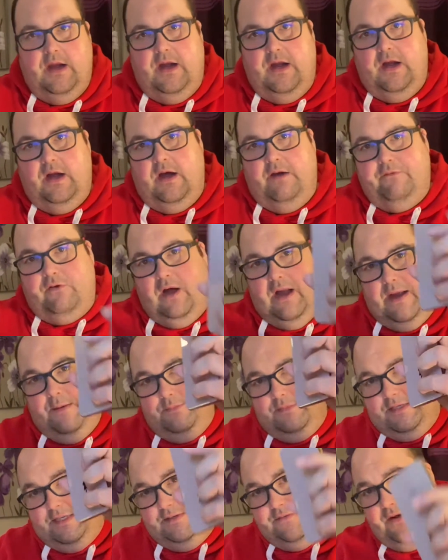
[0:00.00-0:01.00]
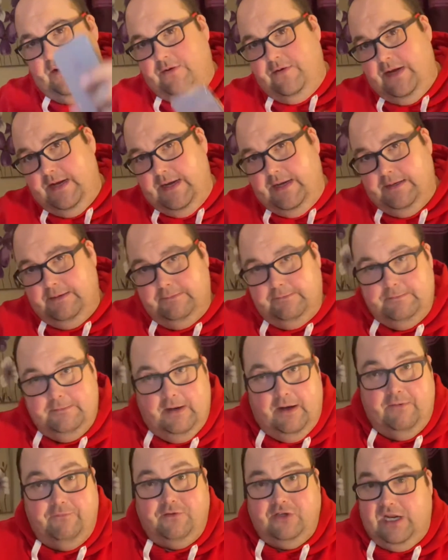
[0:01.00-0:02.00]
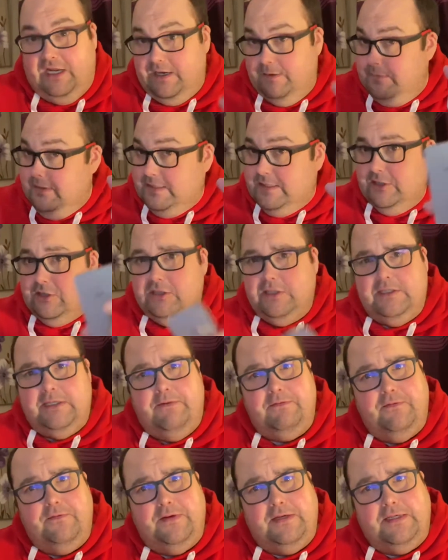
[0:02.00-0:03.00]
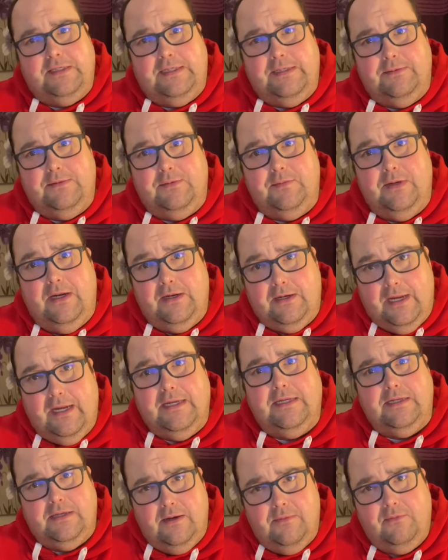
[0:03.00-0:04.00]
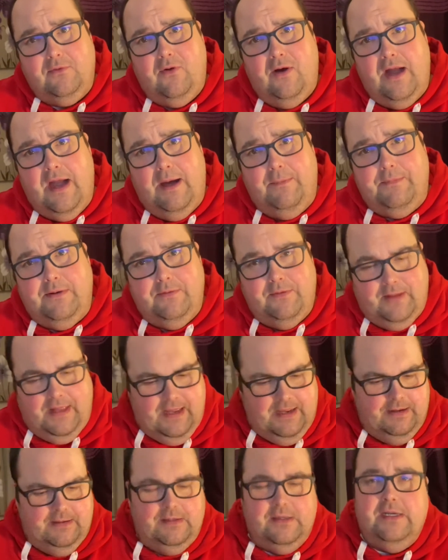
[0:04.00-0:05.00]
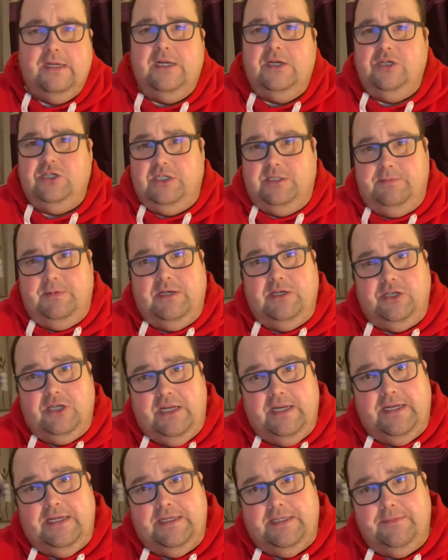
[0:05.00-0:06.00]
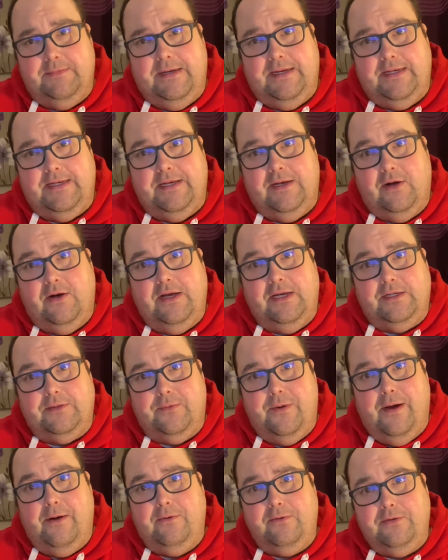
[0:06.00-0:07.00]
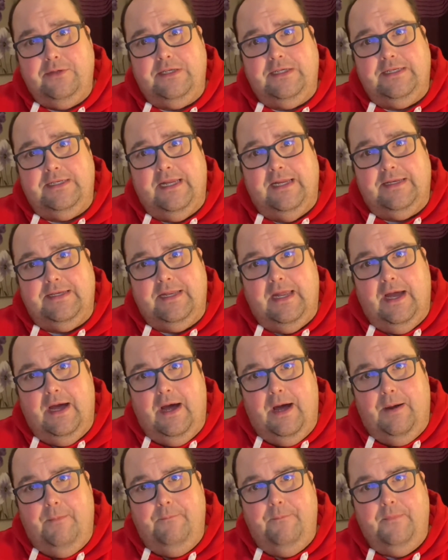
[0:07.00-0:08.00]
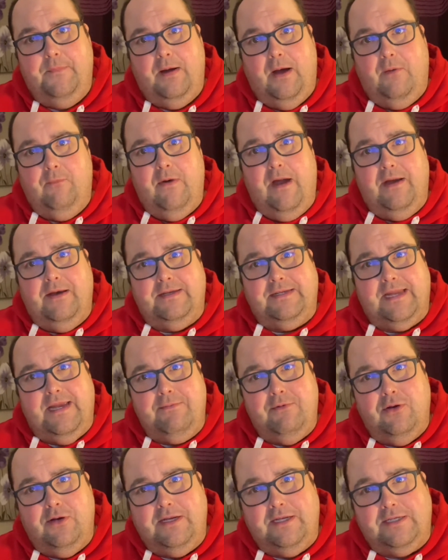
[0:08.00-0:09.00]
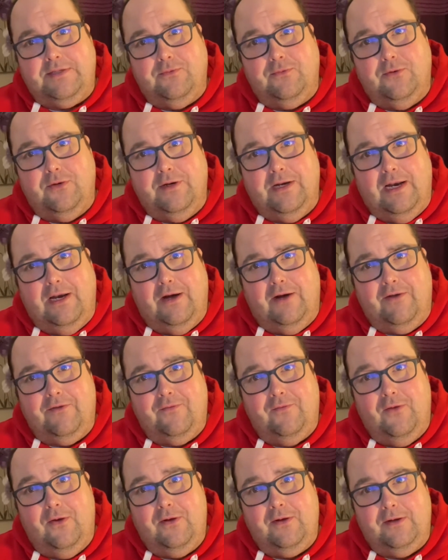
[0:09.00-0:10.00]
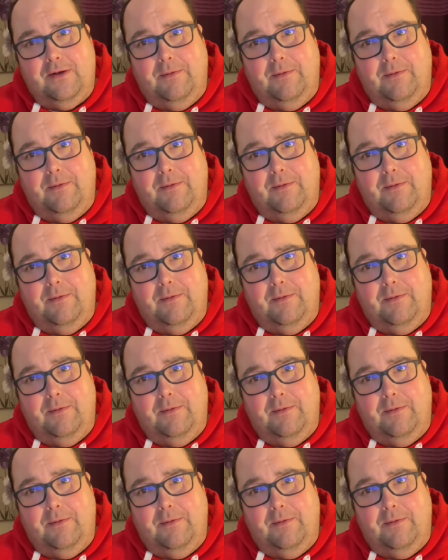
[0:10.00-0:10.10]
I've got MC's phone here, I've checked the messages, everything seems to be okay, so I'm quite happy with that. She's been cheeky to me tonight as well. She said that I'm wearing the same hoodie as I wore in the last vlog.